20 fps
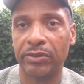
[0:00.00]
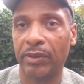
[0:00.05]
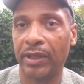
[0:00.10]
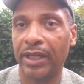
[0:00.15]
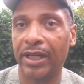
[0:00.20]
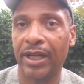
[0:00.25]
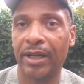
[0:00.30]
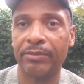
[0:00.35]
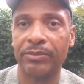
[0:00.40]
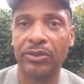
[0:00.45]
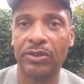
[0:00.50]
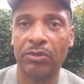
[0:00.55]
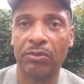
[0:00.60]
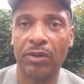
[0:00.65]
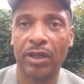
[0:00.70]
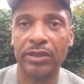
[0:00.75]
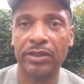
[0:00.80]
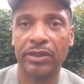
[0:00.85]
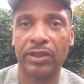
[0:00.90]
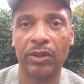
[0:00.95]
when it comes to
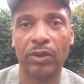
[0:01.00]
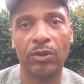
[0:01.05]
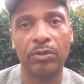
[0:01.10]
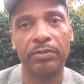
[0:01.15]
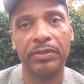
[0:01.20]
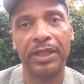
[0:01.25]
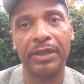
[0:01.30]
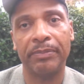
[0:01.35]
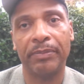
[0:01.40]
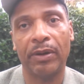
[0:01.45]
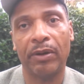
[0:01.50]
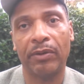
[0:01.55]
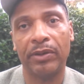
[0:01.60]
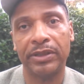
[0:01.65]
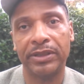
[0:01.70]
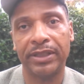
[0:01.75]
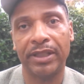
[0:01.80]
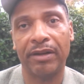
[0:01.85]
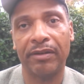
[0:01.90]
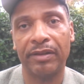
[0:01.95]
runs to Home Depot,
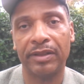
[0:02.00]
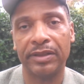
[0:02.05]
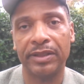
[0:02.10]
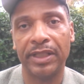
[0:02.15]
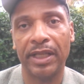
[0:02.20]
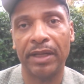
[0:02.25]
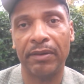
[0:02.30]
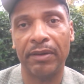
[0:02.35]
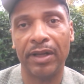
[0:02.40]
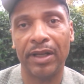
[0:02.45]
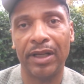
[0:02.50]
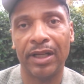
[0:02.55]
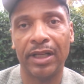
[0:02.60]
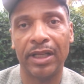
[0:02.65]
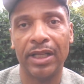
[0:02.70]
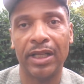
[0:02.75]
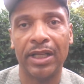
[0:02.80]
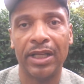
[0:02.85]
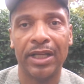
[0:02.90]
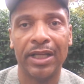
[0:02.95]
et cetera, et cetera.
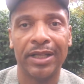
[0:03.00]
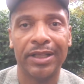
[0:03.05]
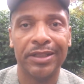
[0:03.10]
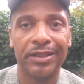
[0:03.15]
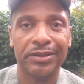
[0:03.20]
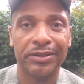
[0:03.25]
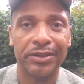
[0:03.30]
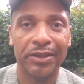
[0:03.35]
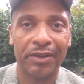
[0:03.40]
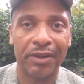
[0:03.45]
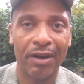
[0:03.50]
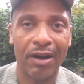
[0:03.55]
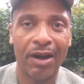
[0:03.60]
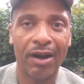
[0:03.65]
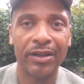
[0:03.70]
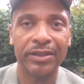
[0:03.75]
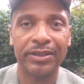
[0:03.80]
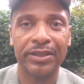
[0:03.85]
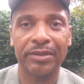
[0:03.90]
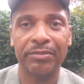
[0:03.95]
So there
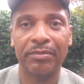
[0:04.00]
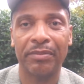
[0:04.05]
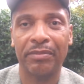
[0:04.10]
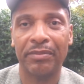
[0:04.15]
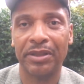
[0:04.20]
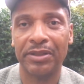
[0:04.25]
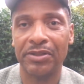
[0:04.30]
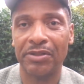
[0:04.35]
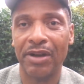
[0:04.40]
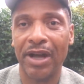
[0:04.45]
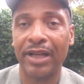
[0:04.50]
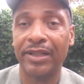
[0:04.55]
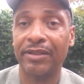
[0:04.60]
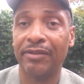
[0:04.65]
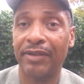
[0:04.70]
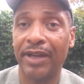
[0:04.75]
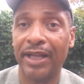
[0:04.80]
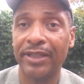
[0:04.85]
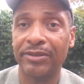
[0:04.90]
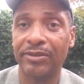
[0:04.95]
are some
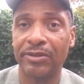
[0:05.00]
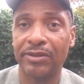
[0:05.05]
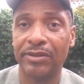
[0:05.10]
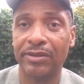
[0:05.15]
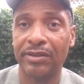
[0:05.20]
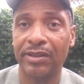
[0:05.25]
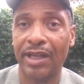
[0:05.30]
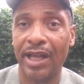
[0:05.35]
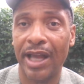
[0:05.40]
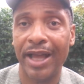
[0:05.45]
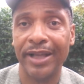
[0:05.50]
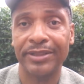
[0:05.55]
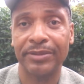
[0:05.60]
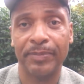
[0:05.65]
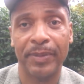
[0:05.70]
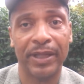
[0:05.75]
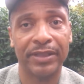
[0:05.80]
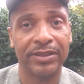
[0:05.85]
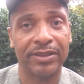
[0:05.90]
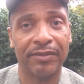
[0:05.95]
attractive
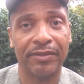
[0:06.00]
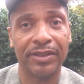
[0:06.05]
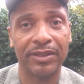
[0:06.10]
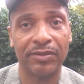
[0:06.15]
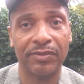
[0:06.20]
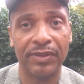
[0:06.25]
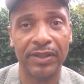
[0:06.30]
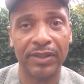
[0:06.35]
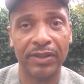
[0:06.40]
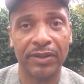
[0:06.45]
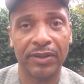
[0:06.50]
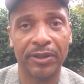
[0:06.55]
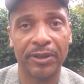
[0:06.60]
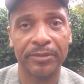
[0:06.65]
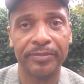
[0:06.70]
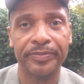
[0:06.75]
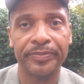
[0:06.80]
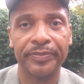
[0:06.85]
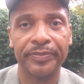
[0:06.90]
aspects of this vehicle.